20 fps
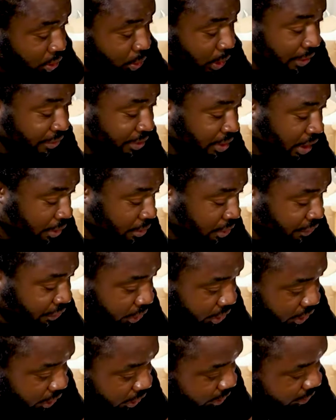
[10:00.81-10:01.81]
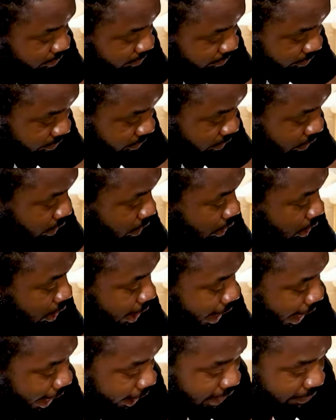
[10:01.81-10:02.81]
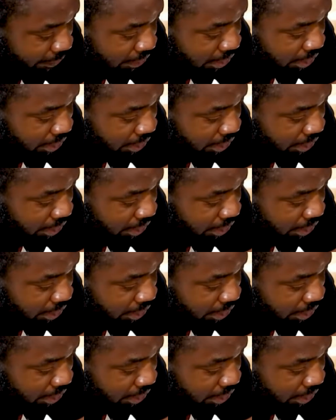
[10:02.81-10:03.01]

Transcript: do everything in reverse. I was